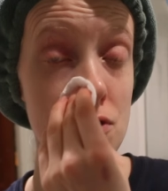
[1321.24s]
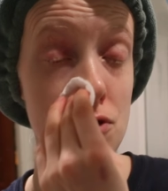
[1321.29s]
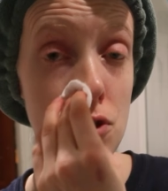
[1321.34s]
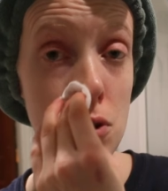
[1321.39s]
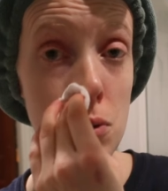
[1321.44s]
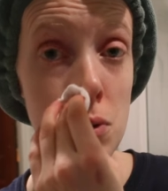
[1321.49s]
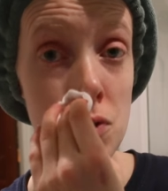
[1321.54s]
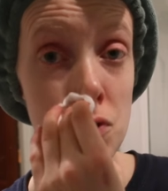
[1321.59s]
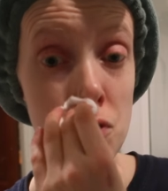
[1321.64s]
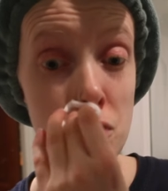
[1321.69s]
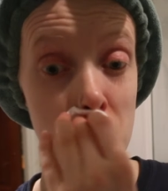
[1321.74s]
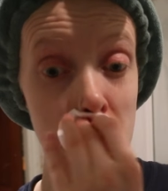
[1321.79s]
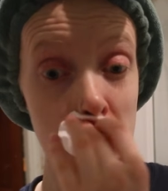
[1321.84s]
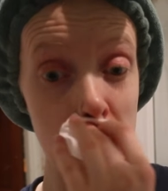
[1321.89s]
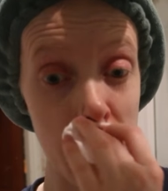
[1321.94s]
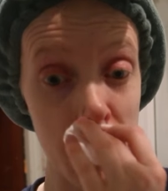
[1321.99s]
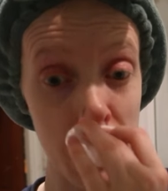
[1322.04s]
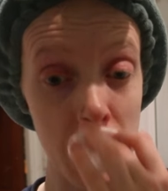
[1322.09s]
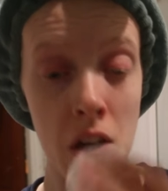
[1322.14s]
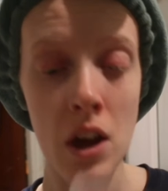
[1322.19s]
so
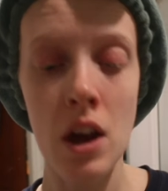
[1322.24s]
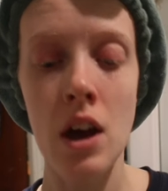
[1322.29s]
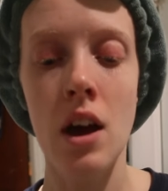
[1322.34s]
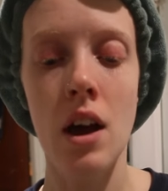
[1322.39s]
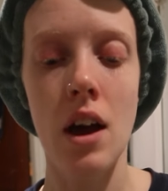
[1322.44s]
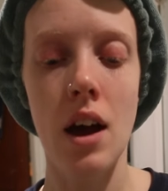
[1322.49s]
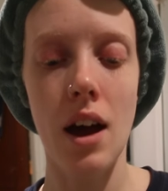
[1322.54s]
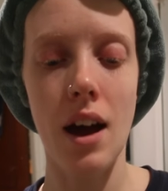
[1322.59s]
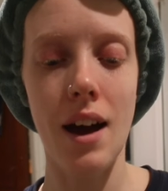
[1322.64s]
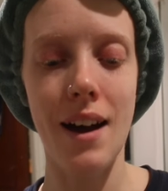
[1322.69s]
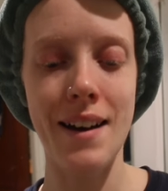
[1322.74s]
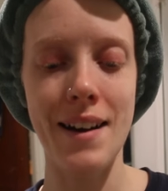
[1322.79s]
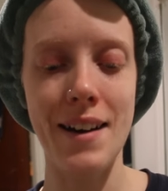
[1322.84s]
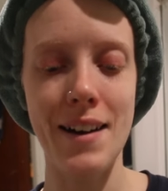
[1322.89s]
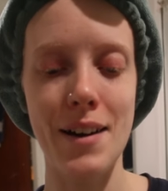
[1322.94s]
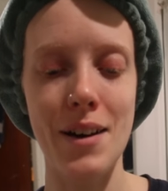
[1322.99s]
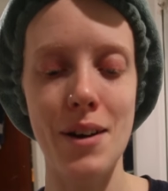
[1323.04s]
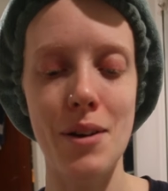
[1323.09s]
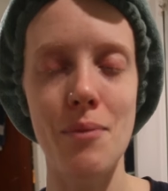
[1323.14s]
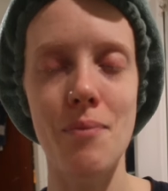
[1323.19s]
intrigued
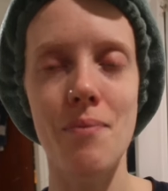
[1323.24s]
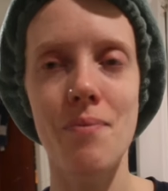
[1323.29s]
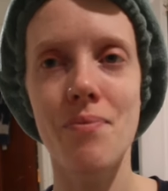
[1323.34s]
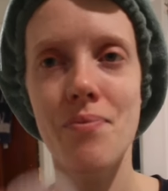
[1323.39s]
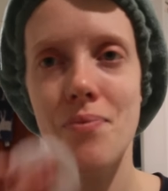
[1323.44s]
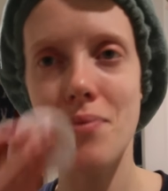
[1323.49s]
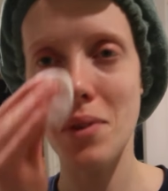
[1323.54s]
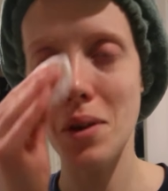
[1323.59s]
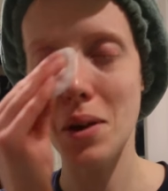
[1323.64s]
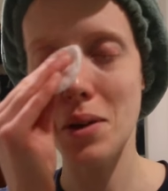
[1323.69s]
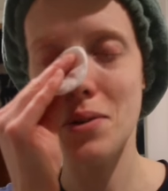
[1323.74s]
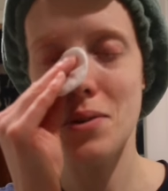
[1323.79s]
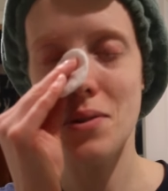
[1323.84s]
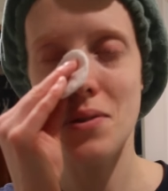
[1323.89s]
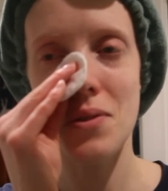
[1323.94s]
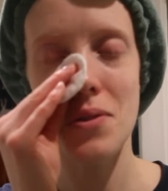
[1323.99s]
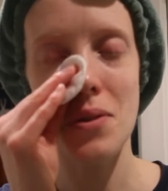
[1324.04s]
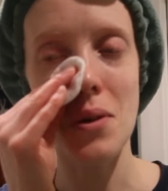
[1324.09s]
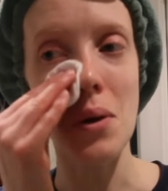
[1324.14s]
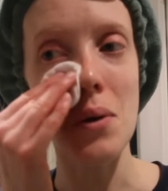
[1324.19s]
um,
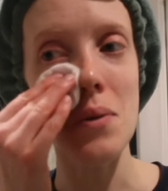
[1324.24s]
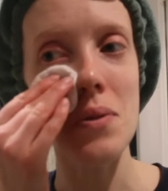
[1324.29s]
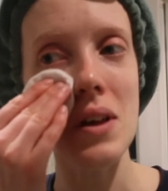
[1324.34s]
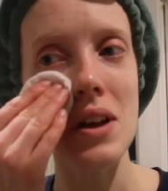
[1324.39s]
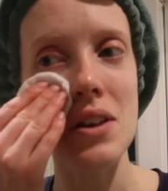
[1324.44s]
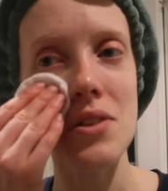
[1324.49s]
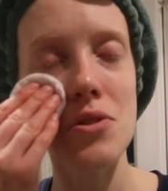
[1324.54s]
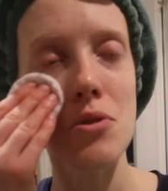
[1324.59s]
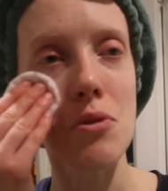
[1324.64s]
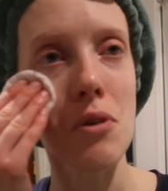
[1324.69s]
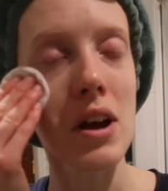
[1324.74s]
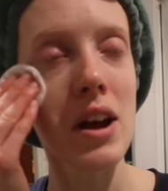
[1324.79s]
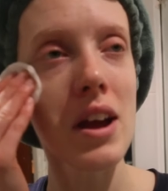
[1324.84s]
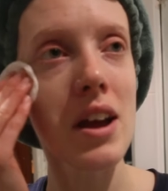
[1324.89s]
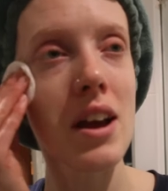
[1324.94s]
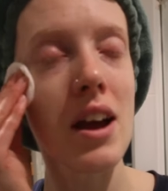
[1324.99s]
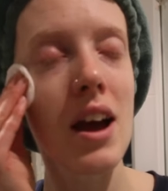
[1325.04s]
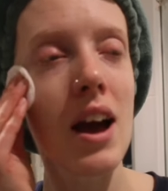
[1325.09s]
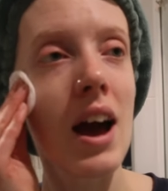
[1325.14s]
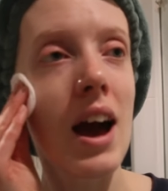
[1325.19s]
so that's
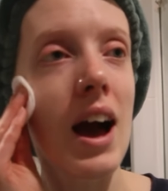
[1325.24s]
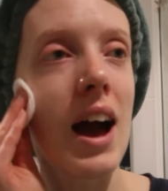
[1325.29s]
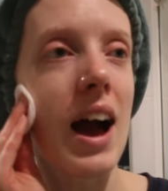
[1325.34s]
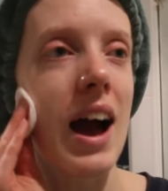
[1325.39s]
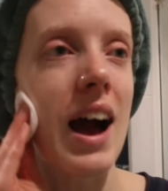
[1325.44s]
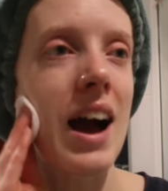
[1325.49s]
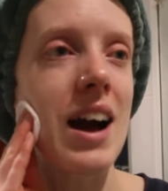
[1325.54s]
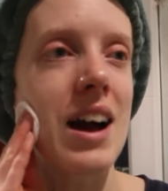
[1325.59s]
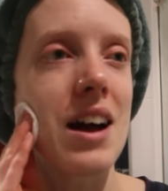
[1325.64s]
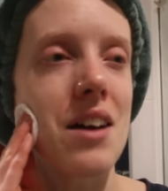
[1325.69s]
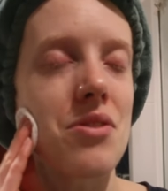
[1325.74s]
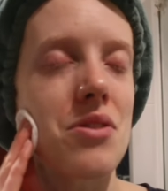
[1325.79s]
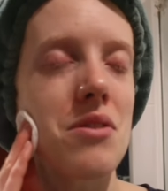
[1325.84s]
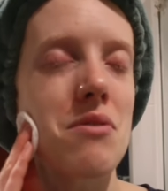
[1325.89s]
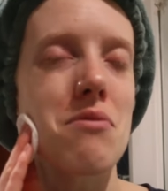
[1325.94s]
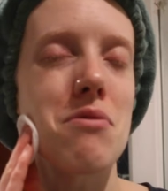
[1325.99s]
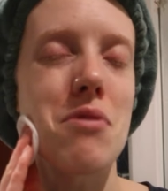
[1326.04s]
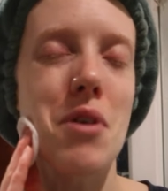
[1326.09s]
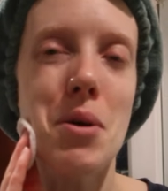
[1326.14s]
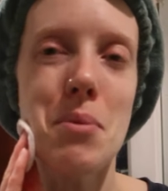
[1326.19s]
great and the
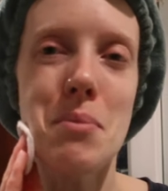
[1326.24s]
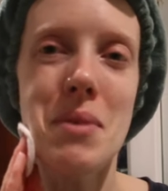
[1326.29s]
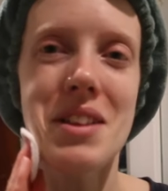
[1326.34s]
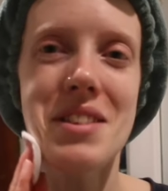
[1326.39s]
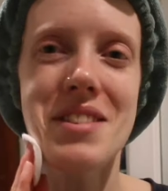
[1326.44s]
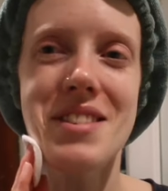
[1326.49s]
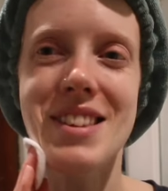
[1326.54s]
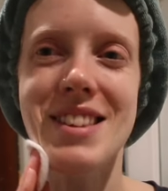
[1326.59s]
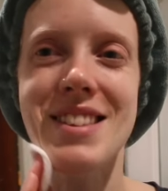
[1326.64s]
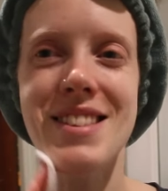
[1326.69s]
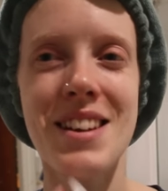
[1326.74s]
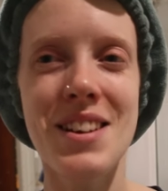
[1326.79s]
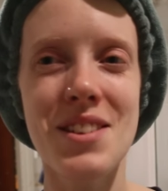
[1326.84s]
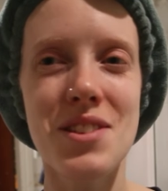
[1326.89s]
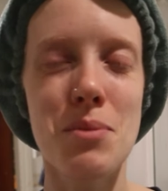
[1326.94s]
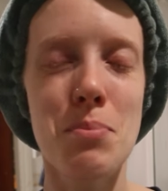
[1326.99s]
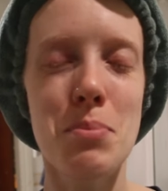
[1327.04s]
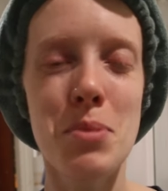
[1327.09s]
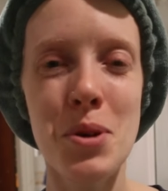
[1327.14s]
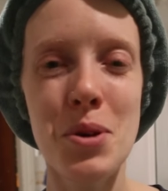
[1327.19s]
romance is starting
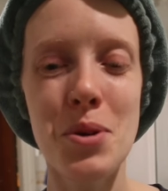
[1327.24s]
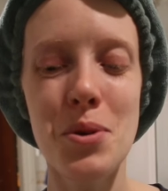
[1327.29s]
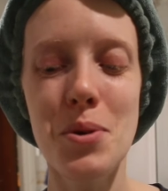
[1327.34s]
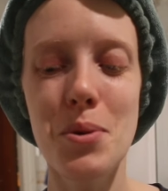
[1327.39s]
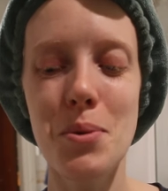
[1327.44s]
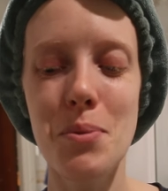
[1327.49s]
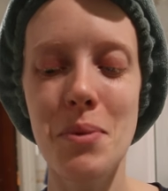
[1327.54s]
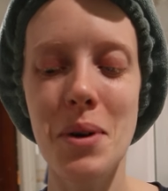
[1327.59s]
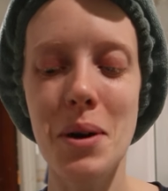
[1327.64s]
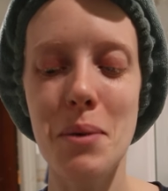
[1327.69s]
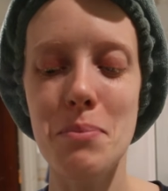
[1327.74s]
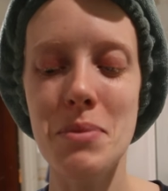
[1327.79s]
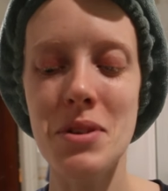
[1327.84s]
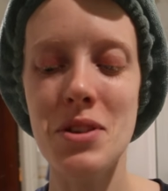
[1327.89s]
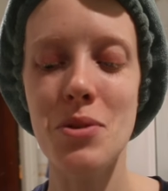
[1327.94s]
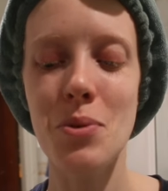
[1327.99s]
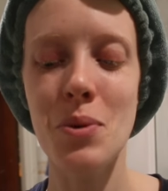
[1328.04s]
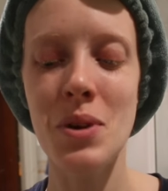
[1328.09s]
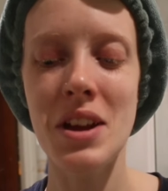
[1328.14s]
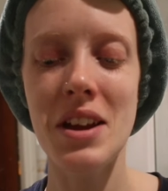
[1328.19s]
to bloom
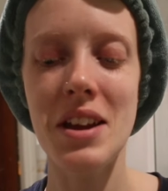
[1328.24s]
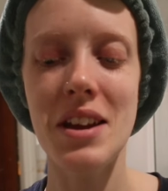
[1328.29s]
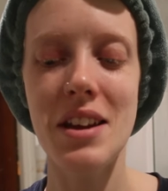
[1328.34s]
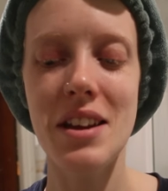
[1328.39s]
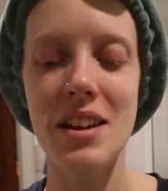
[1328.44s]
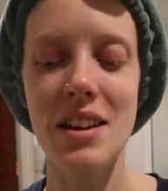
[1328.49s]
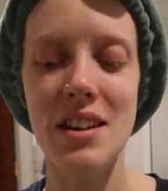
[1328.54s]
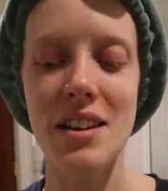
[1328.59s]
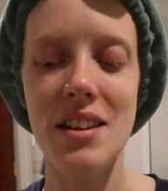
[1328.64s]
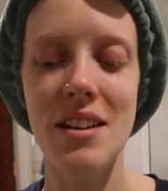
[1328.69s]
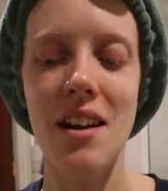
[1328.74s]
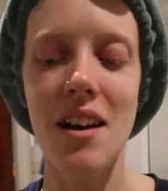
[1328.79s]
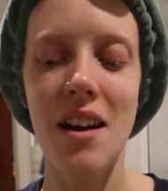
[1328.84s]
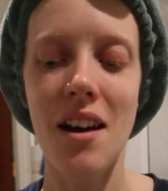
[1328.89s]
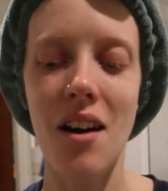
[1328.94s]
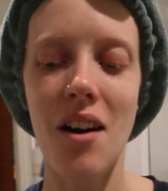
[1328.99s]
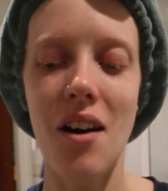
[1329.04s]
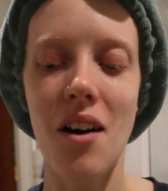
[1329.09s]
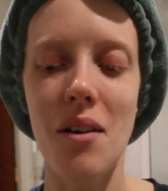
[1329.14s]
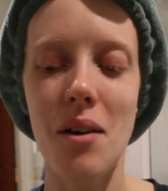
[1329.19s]
between
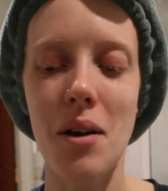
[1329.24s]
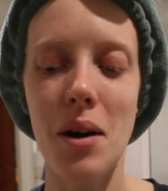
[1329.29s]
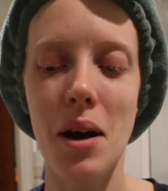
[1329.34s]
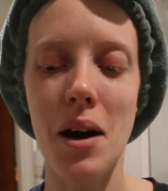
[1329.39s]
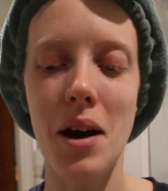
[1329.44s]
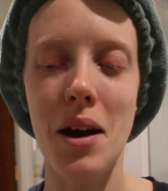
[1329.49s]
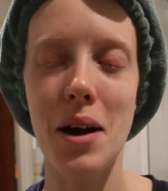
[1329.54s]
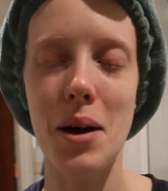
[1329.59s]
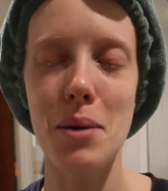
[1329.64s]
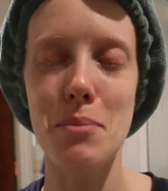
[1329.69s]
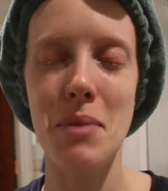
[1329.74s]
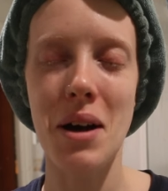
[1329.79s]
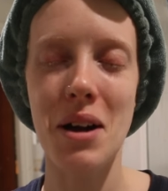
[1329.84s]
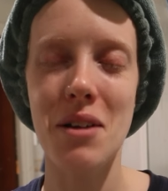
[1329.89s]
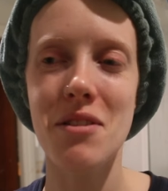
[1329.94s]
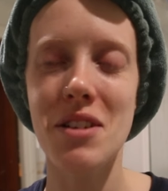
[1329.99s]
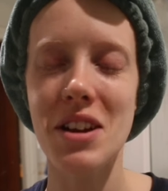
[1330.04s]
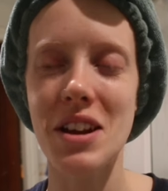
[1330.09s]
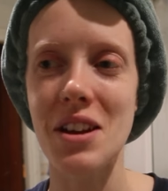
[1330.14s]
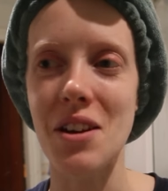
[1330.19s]
uh,
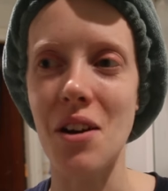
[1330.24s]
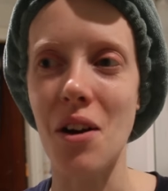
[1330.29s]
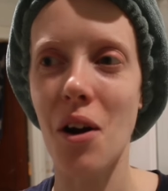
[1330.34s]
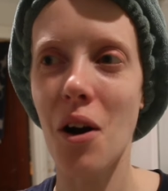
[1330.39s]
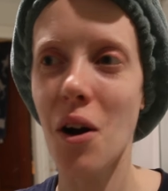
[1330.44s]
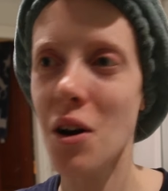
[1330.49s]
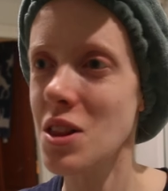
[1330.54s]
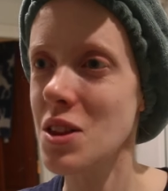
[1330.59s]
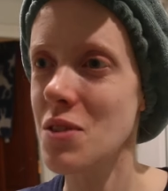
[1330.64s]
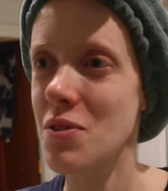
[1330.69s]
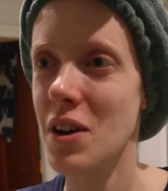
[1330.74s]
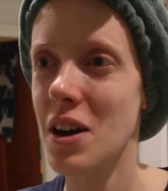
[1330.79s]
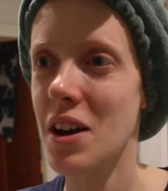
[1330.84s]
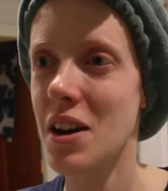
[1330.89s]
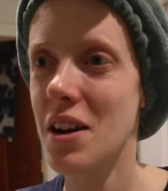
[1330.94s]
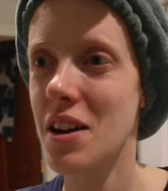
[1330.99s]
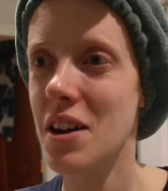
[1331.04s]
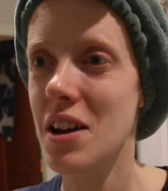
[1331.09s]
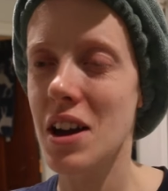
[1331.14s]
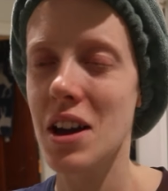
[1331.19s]
Mary and
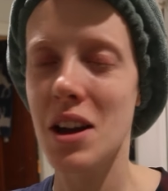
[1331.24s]
Oliver,